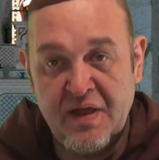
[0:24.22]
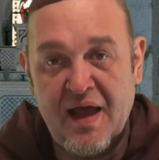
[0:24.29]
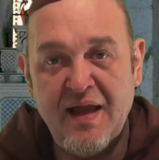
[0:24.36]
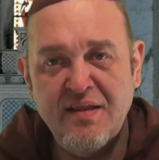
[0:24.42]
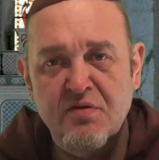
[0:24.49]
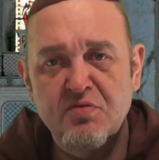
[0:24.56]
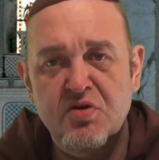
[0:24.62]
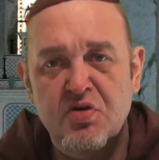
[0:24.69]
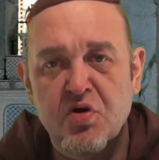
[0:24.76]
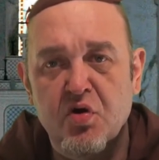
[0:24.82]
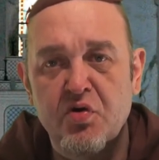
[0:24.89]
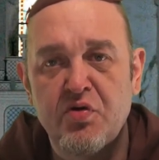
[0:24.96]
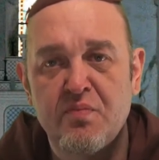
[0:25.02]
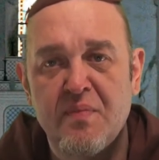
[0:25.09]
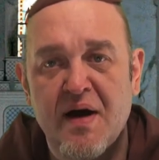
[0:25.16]
I don't
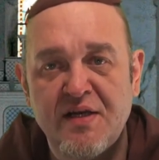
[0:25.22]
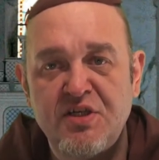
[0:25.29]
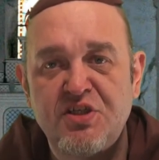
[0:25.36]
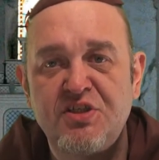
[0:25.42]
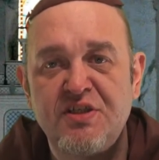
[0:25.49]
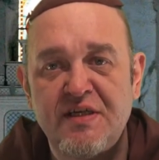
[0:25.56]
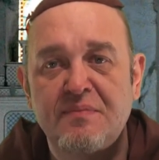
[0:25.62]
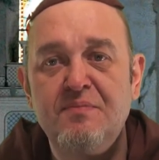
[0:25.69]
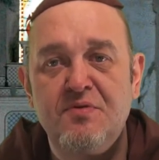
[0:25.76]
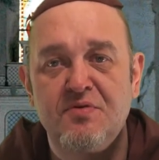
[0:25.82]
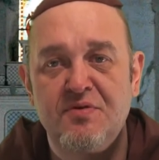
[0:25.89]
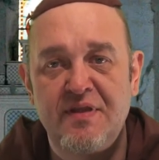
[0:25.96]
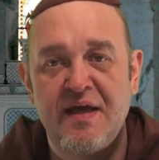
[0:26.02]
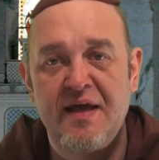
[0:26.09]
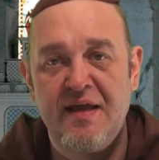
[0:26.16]
call you my sheep
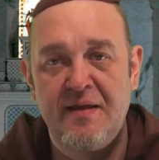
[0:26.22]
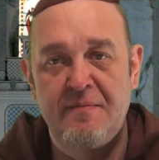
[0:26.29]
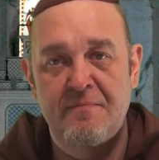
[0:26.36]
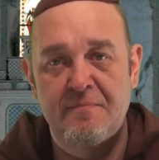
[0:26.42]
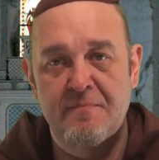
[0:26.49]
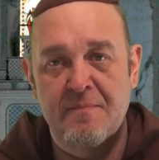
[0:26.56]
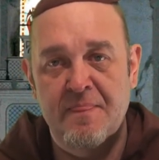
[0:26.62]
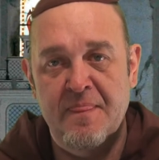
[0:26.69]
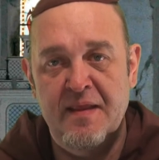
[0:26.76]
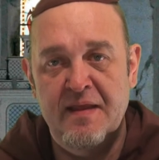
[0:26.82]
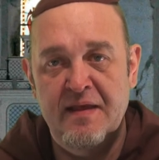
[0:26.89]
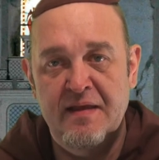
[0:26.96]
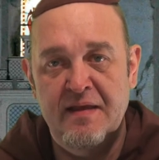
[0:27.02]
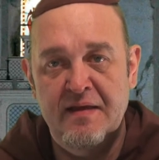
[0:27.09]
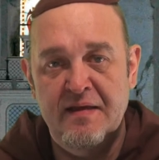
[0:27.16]
today.
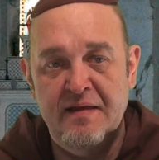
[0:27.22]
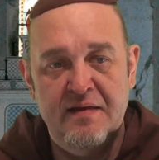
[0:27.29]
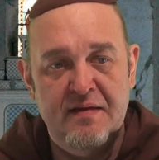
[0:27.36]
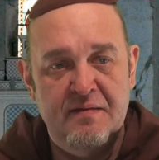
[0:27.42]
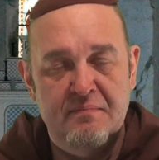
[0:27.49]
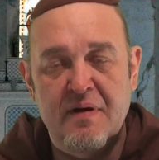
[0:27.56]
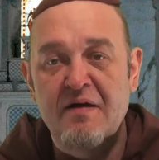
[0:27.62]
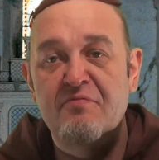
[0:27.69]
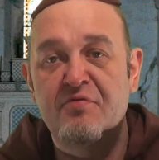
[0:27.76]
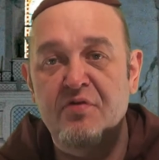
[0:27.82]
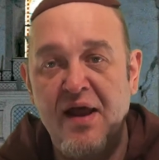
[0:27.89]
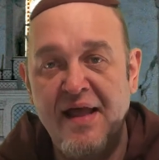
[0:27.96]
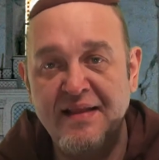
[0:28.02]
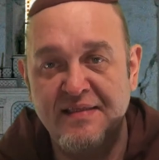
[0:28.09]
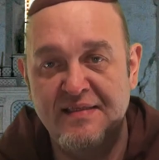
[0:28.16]
My
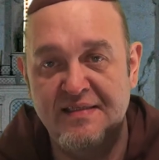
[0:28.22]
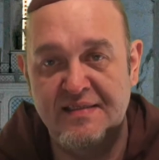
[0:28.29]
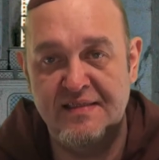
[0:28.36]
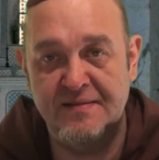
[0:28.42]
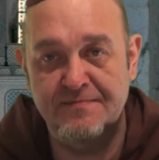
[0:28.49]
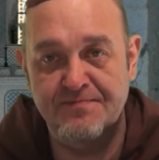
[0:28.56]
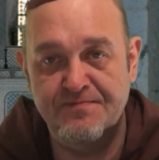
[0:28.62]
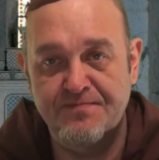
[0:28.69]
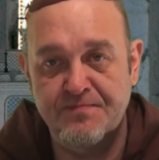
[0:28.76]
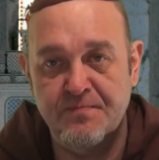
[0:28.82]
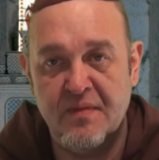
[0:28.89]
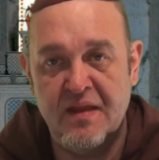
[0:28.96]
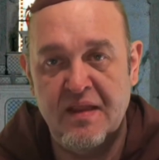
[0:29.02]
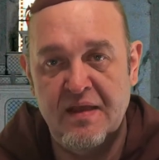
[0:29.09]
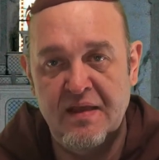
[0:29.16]
friends,
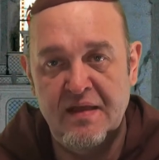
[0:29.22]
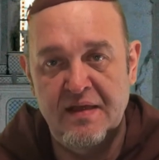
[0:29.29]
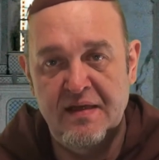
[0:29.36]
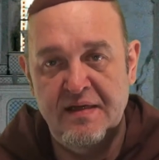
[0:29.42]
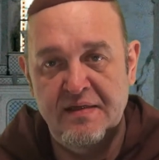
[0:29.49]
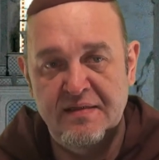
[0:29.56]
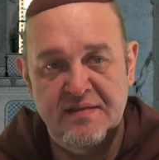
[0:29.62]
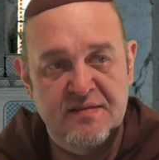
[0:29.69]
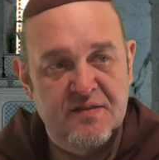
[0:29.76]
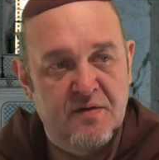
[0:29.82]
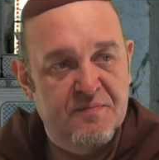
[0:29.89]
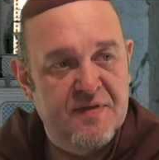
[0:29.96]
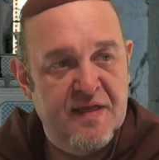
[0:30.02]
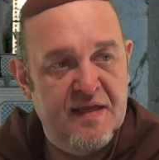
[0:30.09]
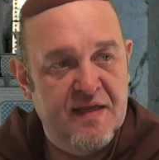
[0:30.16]

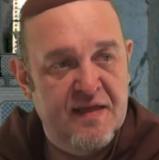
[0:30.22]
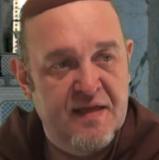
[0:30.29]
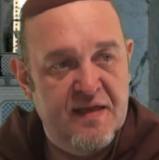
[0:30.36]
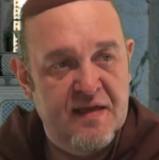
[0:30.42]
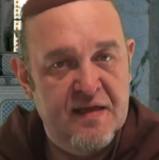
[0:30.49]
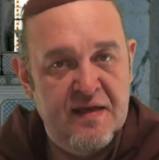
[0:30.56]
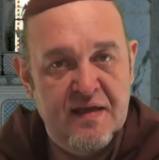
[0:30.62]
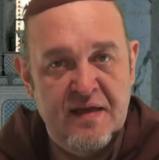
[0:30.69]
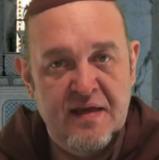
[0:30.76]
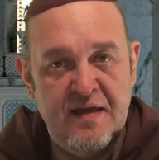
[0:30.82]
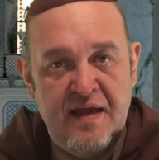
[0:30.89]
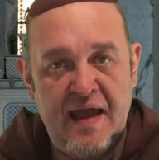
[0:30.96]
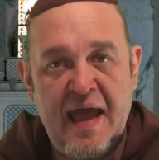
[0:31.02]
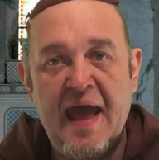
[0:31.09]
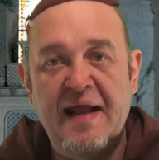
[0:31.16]
something
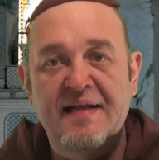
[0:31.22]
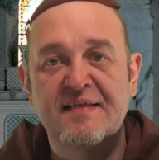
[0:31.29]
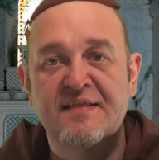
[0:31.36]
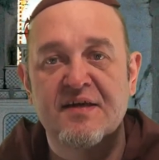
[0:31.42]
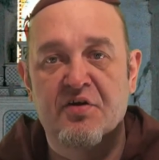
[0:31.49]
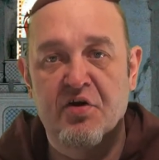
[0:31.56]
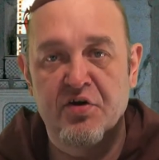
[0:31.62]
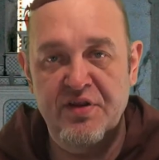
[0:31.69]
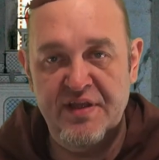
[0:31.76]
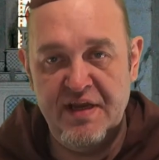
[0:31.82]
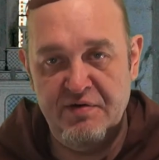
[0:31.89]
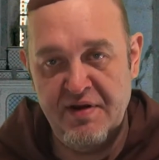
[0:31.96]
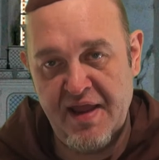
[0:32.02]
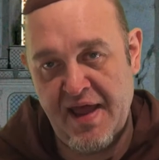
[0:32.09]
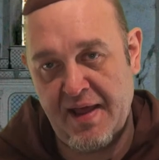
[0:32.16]

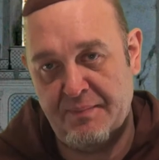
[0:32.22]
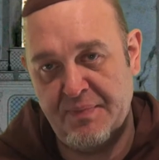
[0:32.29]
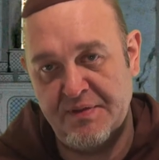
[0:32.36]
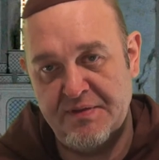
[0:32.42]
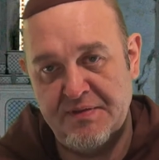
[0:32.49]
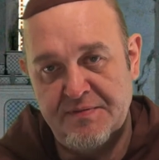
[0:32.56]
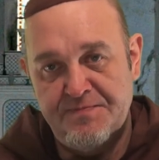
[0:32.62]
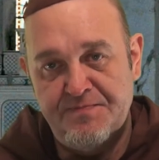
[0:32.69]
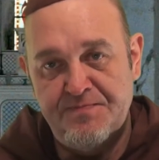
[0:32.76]
extraordinary happened.